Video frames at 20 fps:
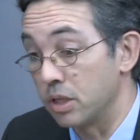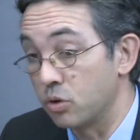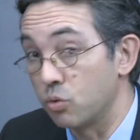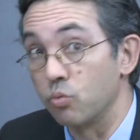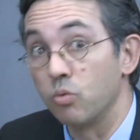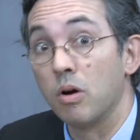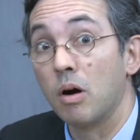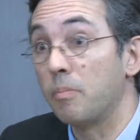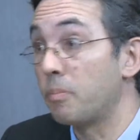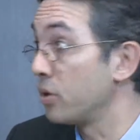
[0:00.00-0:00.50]
is
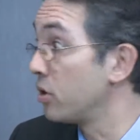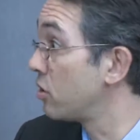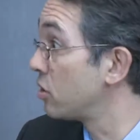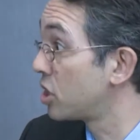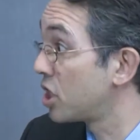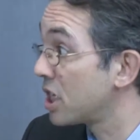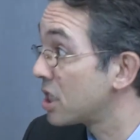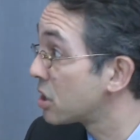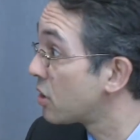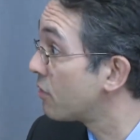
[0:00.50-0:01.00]
to open the
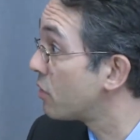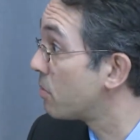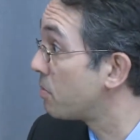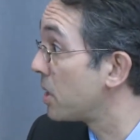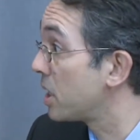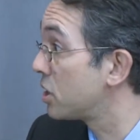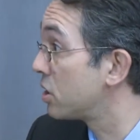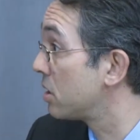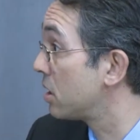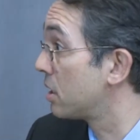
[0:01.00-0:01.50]
chest of the
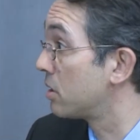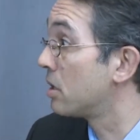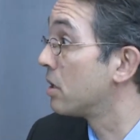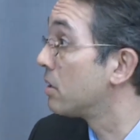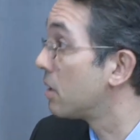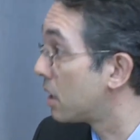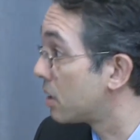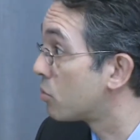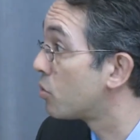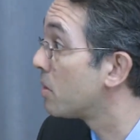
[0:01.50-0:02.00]
patient
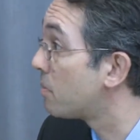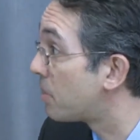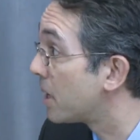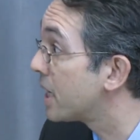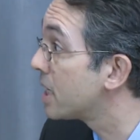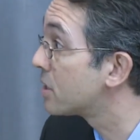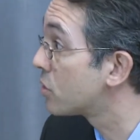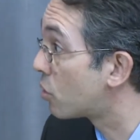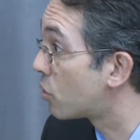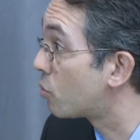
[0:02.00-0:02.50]
mm-hmm. and
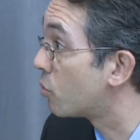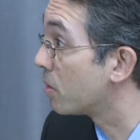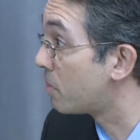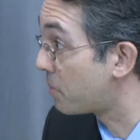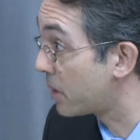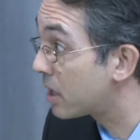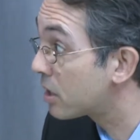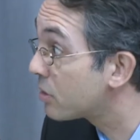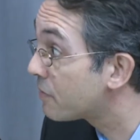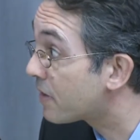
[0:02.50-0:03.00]
replace mm-hmm. or
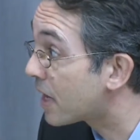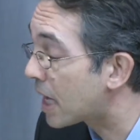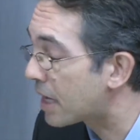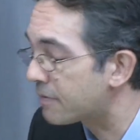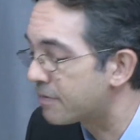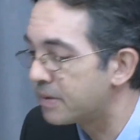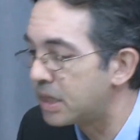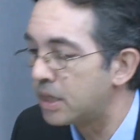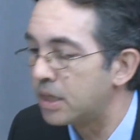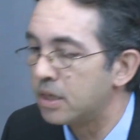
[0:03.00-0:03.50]
repair the valve,